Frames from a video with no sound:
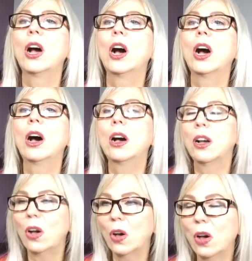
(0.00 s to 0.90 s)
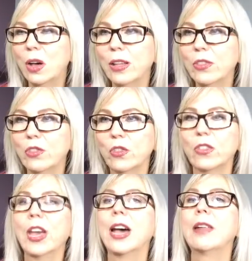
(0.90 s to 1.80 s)
hung on to
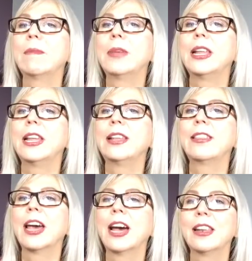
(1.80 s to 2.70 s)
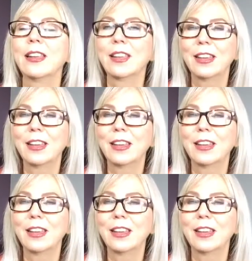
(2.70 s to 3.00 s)
that, meaning that